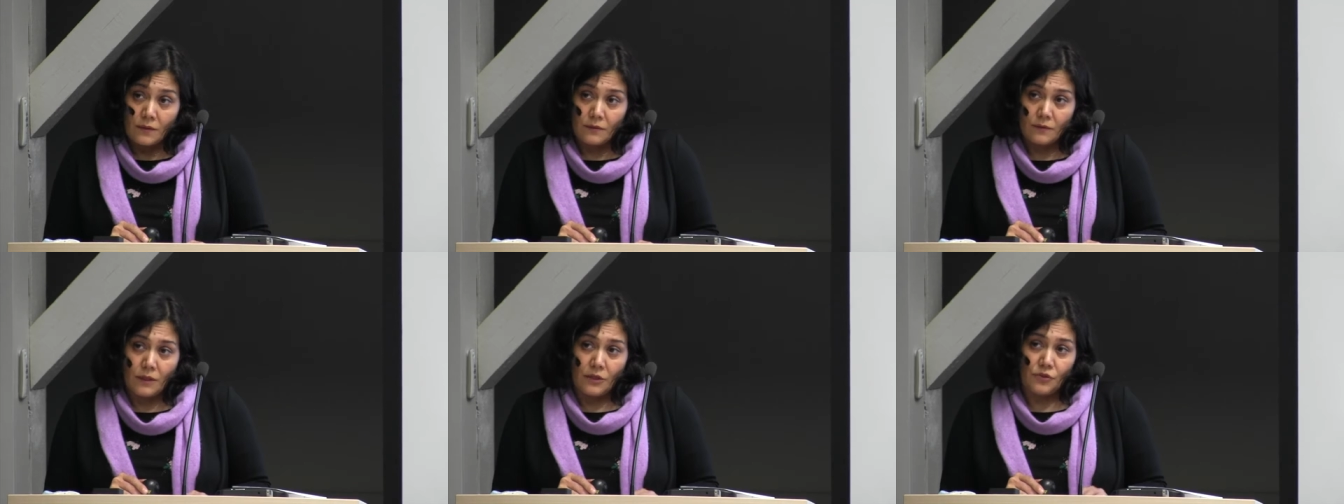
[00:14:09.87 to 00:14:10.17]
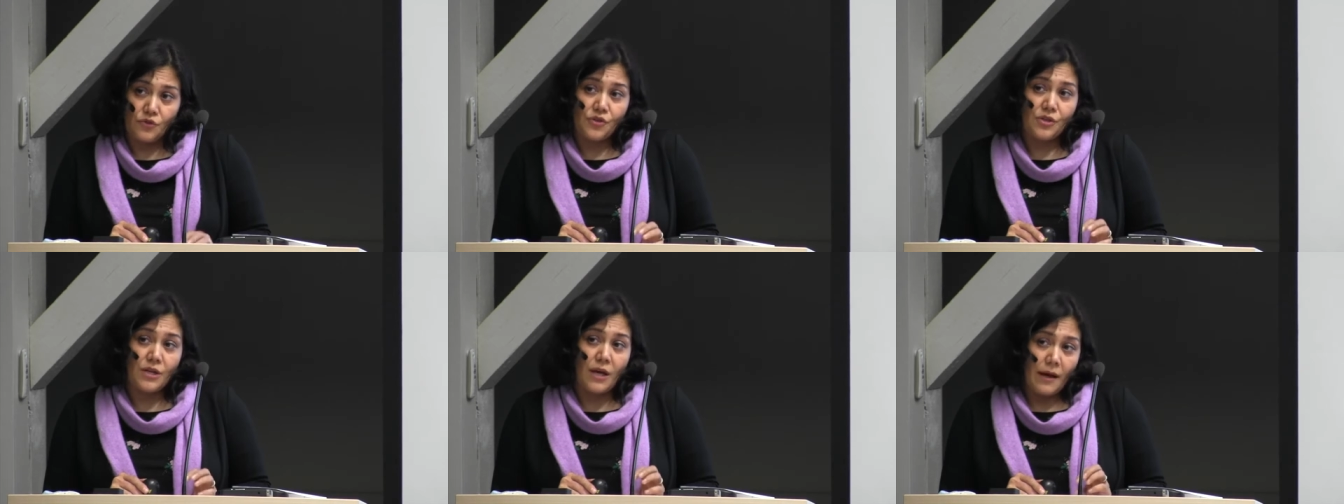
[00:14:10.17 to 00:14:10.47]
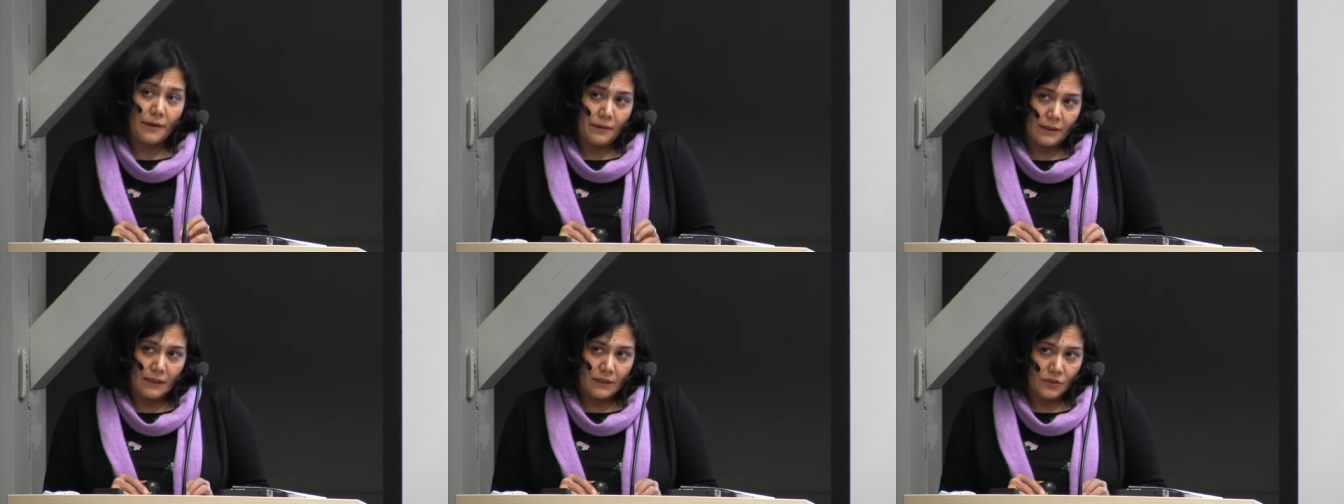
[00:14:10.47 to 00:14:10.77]

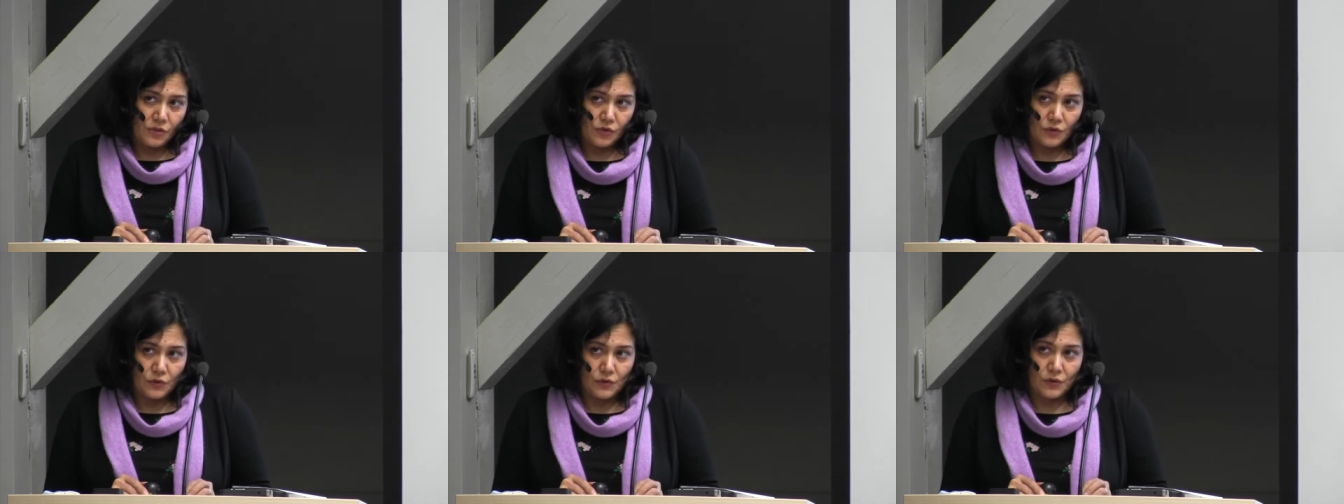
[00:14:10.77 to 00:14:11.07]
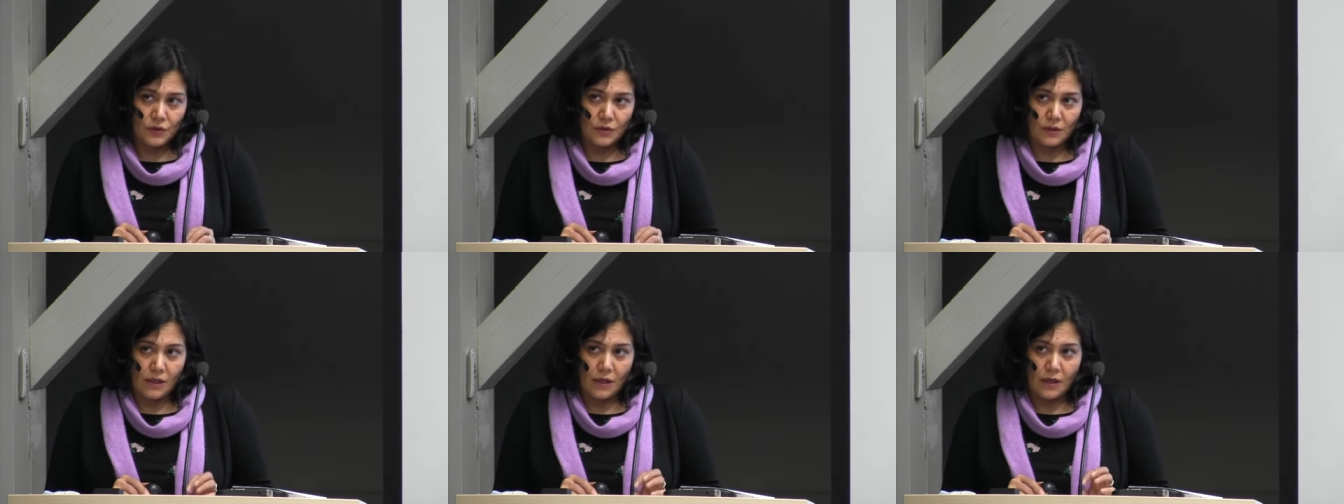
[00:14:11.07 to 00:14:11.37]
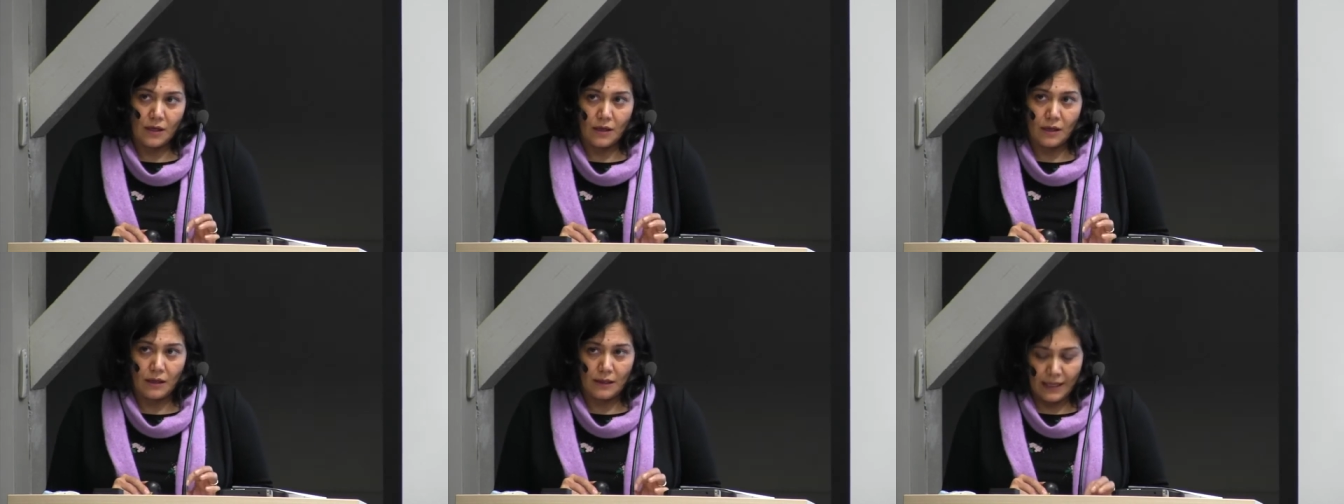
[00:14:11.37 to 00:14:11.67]
Shia religious
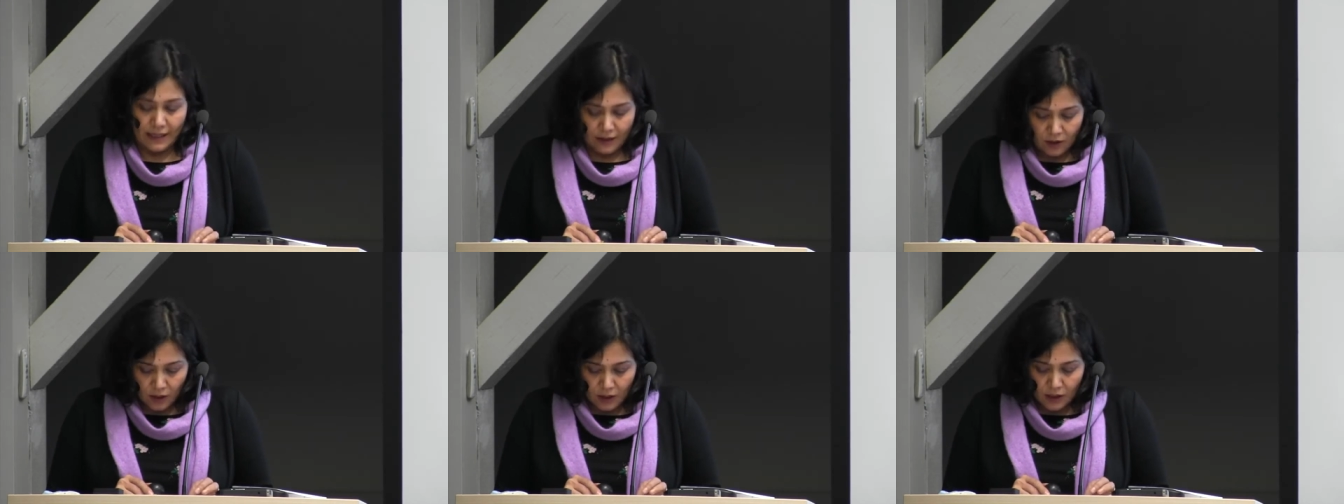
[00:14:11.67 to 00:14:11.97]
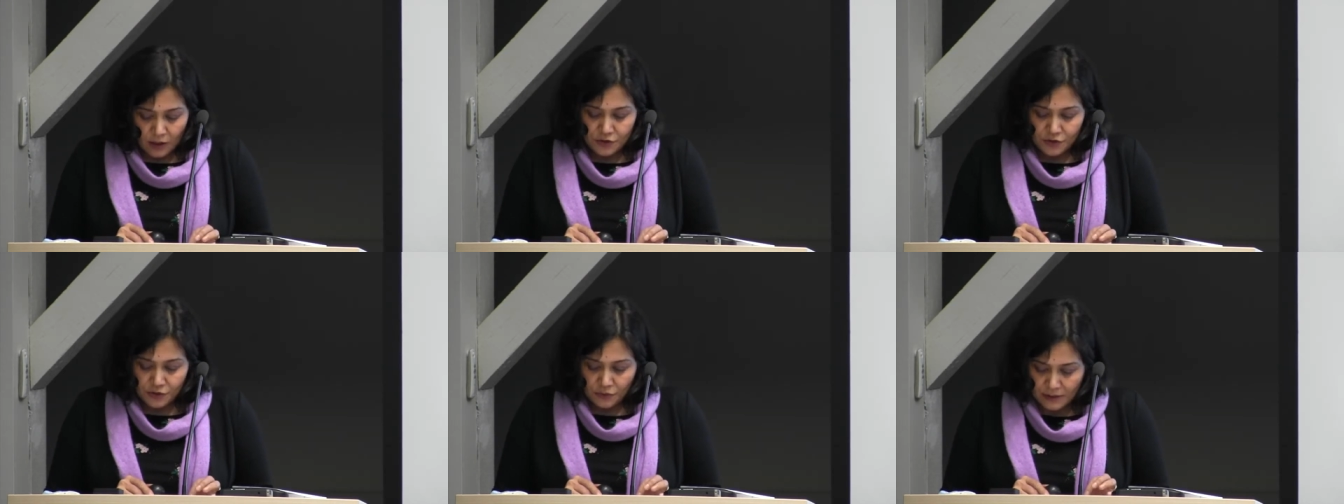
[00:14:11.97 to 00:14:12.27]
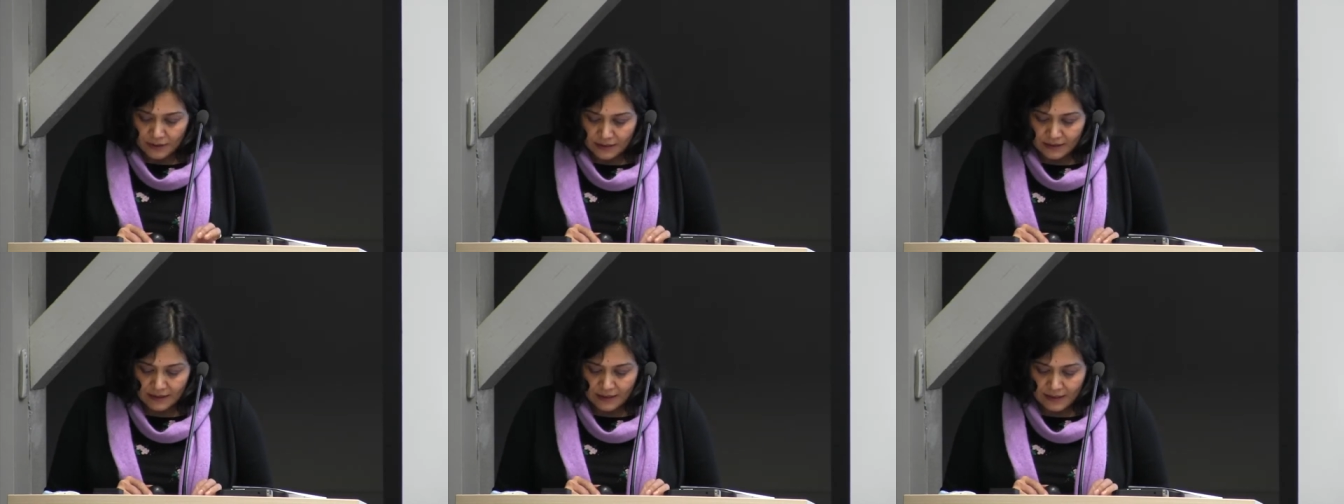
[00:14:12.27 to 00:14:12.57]
legal
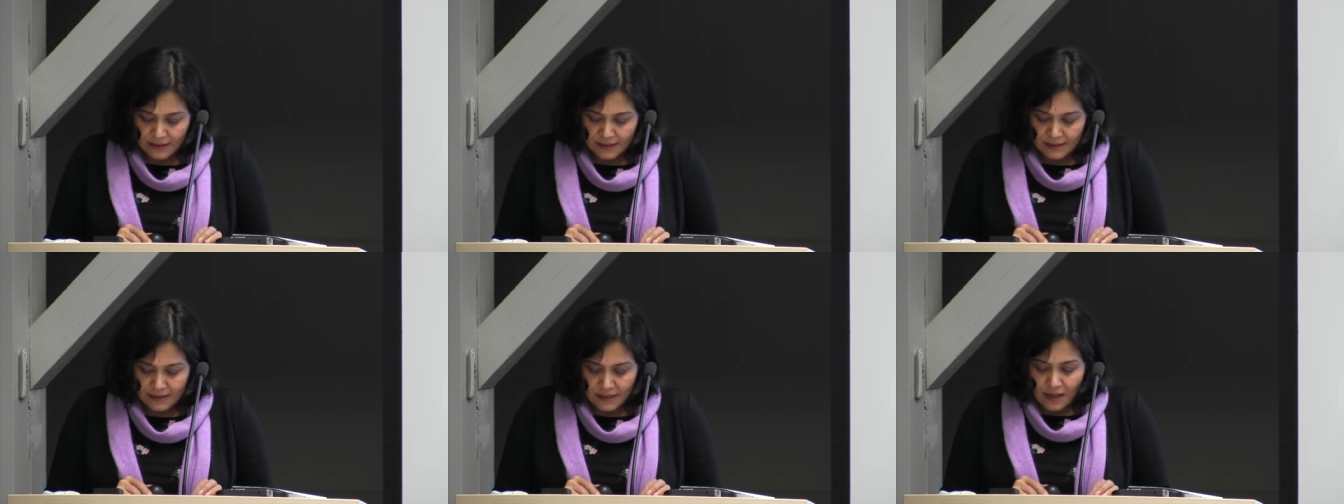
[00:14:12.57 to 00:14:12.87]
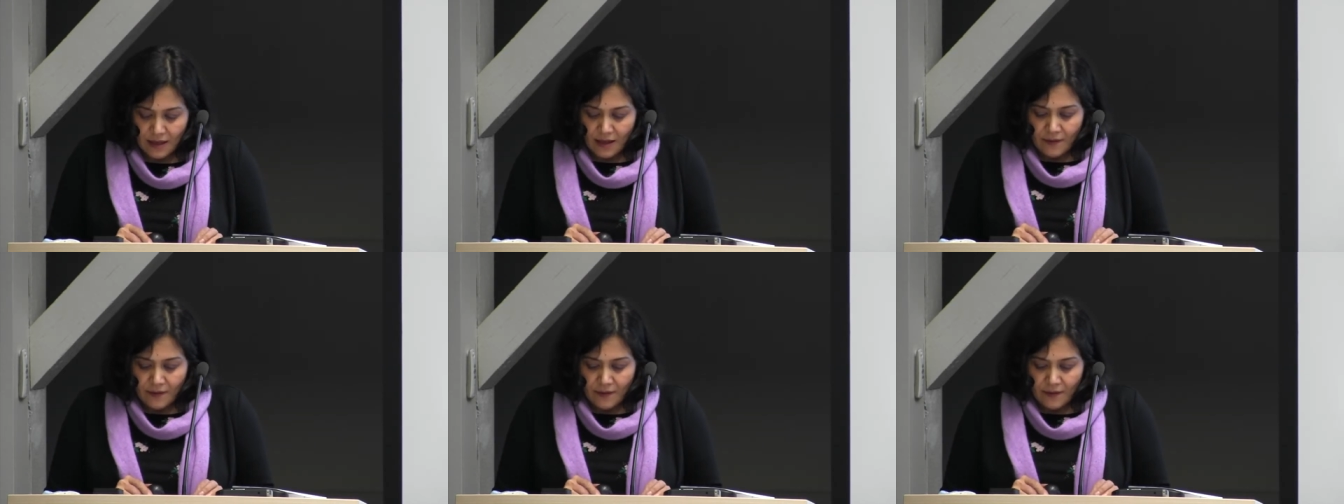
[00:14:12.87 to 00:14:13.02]
authorities,